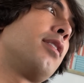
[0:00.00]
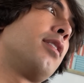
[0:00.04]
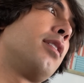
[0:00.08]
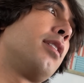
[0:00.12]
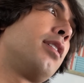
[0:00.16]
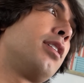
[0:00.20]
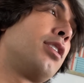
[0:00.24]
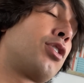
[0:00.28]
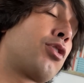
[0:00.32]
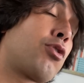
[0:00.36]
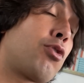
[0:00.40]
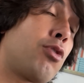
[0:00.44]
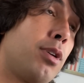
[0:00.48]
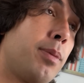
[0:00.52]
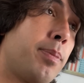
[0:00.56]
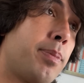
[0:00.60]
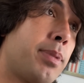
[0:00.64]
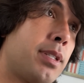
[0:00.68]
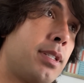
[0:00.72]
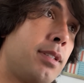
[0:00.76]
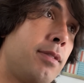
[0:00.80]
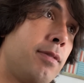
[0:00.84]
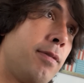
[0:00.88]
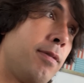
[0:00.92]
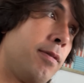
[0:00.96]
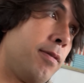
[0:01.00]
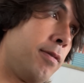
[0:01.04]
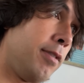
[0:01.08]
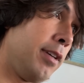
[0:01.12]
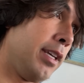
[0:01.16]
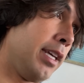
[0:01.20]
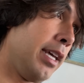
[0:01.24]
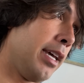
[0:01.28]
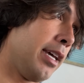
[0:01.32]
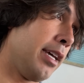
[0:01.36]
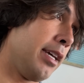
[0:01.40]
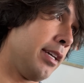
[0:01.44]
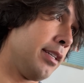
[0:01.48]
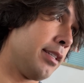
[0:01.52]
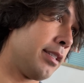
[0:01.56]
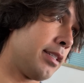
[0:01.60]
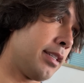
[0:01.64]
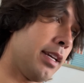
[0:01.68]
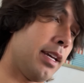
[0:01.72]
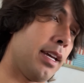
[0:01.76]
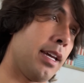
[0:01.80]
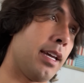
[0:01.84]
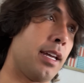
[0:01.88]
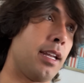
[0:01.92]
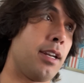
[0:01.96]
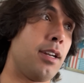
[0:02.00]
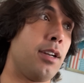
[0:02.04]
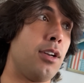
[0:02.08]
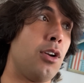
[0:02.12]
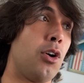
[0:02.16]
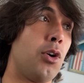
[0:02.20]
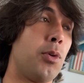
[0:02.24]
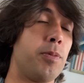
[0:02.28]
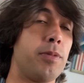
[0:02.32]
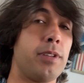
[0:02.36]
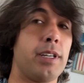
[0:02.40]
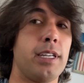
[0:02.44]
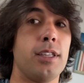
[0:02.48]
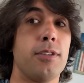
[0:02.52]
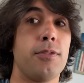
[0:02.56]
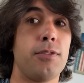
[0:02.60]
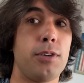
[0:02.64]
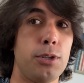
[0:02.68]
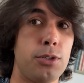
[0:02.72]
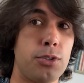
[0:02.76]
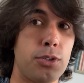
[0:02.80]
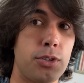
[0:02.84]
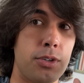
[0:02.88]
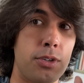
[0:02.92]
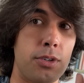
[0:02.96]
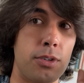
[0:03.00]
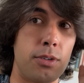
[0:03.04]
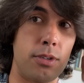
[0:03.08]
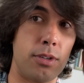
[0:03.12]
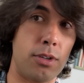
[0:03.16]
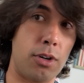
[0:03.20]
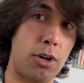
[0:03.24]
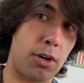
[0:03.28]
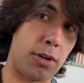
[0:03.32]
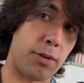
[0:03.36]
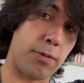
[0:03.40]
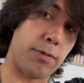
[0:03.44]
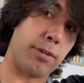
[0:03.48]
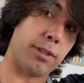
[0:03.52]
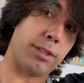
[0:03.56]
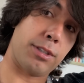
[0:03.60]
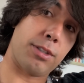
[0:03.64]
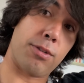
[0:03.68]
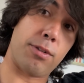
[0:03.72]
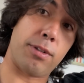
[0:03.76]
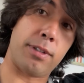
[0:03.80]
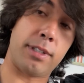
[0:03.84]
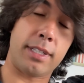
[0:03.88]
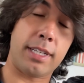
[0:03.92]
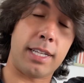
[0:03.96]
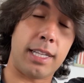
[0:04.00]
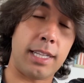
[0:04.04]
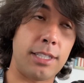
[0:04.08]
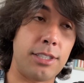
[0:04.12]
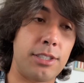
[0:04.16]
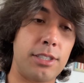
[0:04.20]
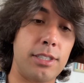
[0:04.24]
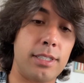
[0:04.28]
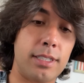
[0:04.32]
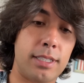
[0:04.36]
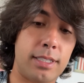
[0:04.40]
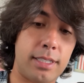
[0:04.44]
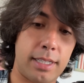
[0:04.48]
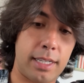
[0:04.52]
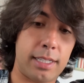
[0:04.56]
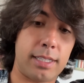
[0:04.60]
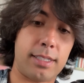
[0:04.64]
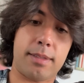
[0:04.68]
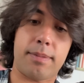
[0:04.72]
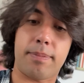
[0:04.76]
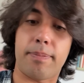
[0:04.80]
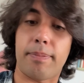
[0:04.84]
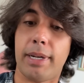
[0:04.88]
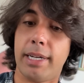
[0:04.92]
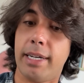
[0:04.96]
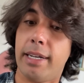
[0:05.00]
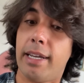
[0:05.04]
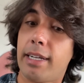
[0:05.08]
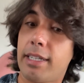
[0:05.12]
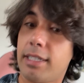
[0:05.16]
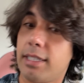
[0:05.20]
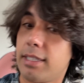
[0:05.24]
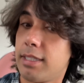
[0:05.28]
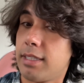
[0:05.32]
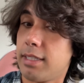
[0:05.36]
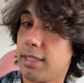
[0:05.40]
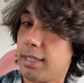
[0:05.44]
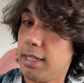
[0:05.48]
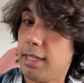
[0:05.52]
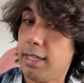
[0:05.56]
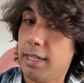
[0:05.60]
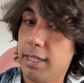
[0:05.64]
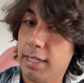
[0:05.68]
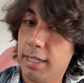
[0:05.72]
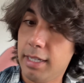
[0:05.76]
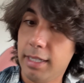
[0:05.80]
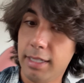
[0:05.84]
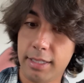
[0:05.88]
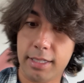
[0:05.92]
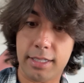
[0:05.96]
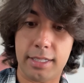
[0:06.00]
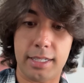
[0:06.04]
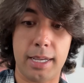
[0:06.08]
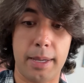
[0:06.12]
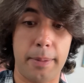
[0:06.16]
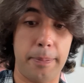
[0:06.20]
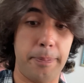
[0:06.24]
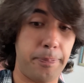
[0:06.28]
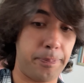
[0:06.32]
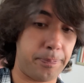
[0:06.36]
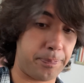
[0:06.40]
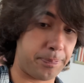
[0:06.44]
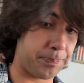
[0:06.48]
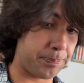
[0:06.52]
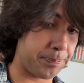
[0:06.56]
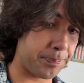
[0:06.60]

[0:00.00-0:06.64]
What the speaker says: scripts, VAs, and hopefully in the future, artificial intelligence. That's my next step.